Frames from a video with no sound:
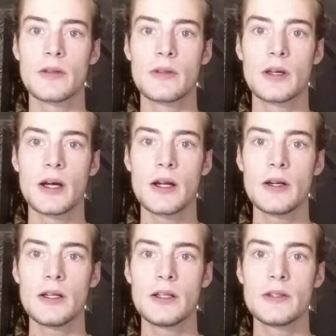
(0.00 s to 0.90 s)
and the
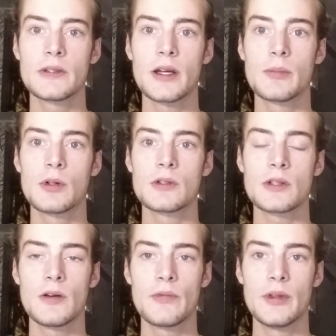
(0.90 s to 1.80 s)
Arya disciples
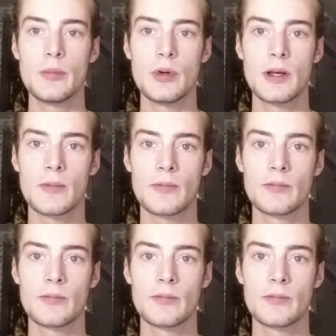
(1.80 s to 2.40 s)
of the Buddha.